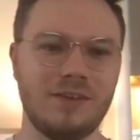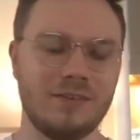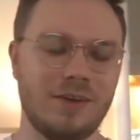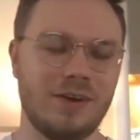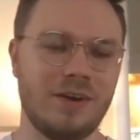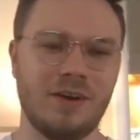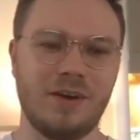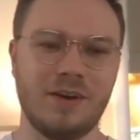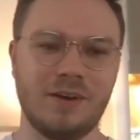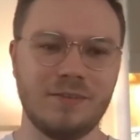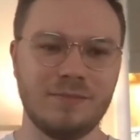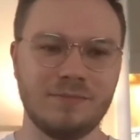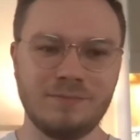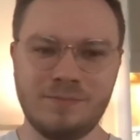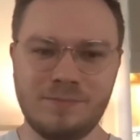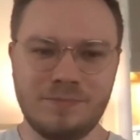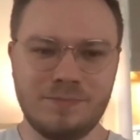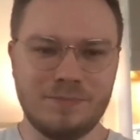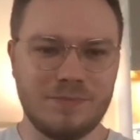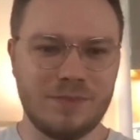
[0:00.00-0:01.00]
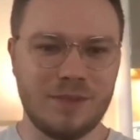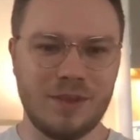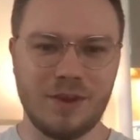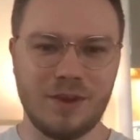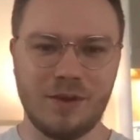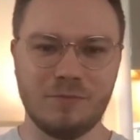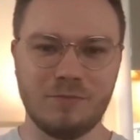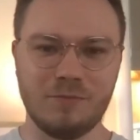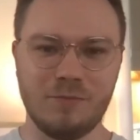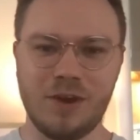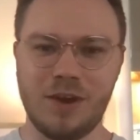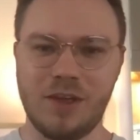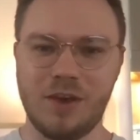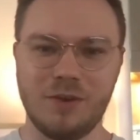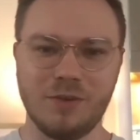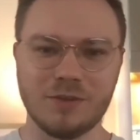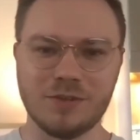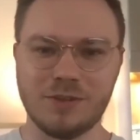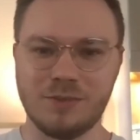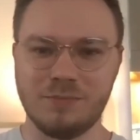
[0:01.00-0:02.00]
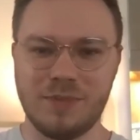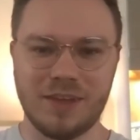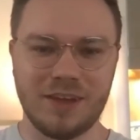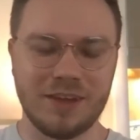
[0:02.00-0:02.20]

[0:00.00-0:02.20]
on, you know, radio or something.